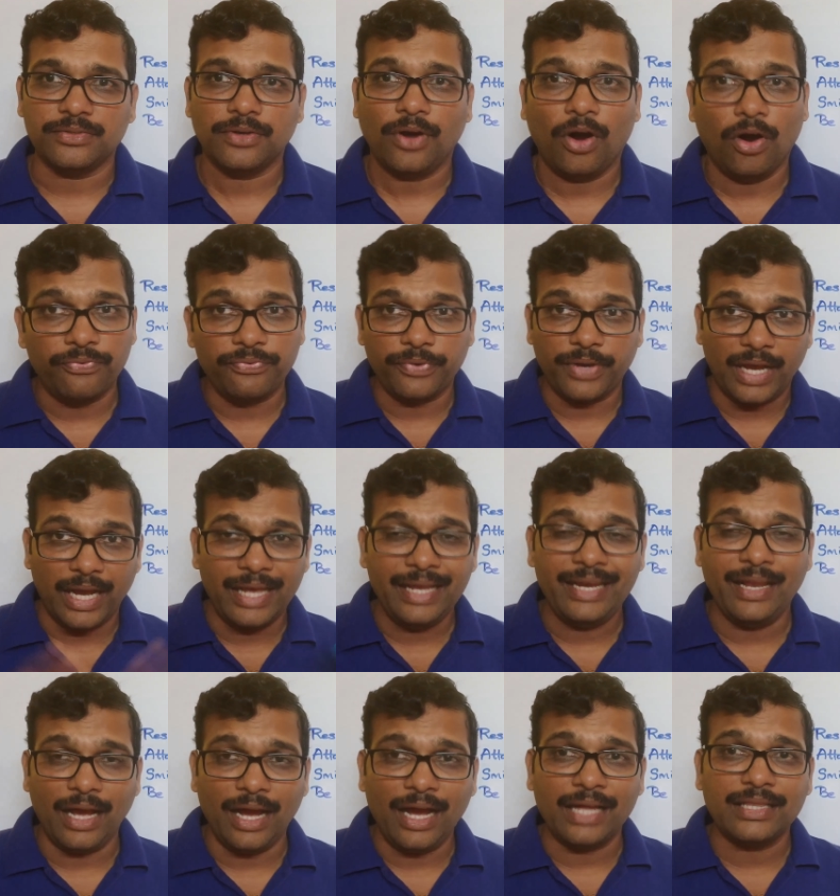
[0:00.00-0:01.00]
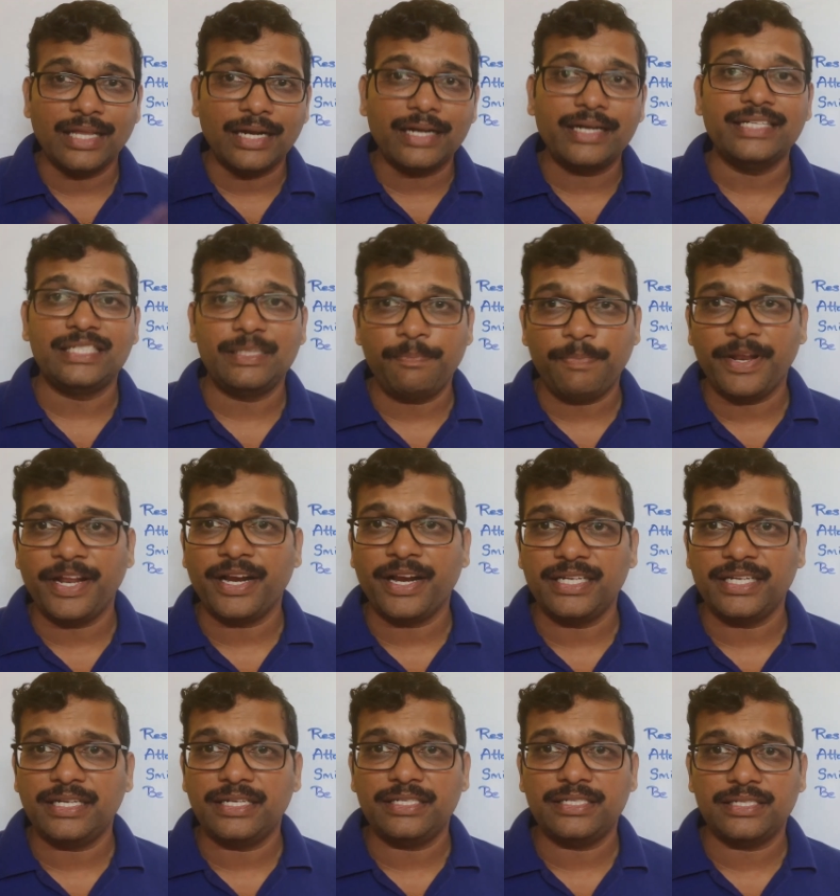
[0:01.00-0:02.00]
of any other
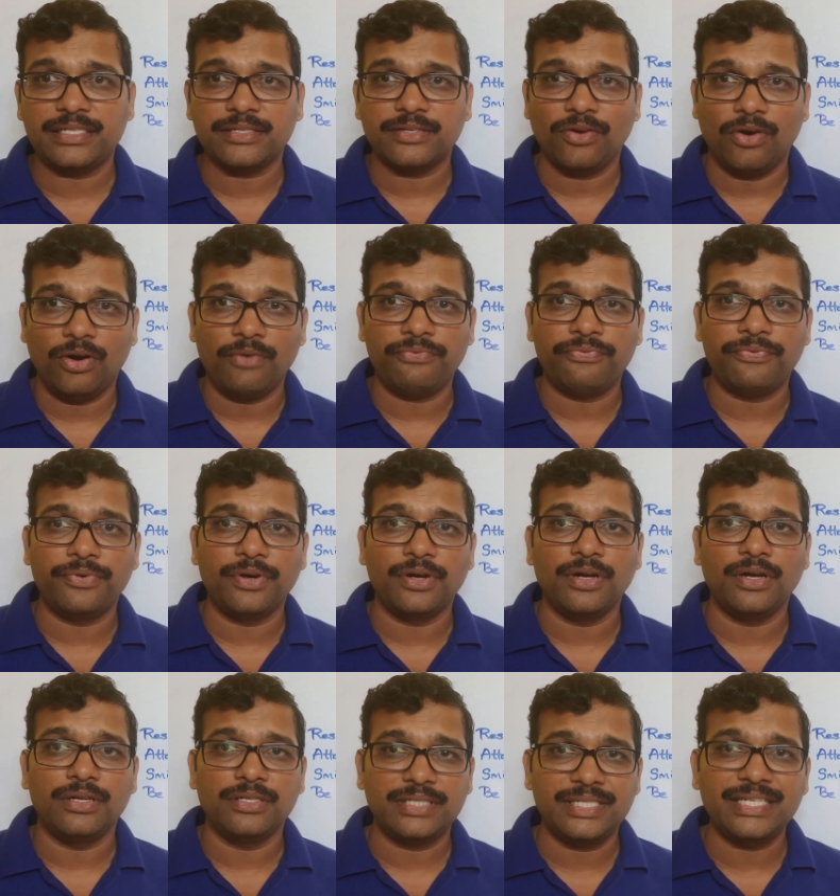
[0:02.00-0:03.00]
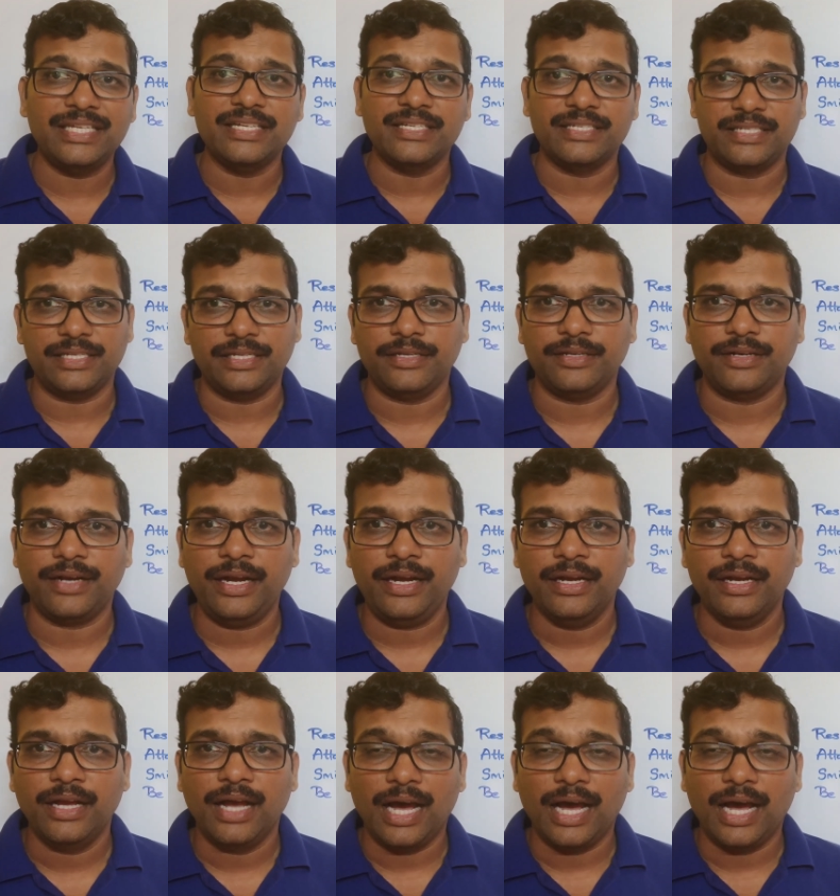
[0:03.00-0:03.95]
disciplines of CSE, right?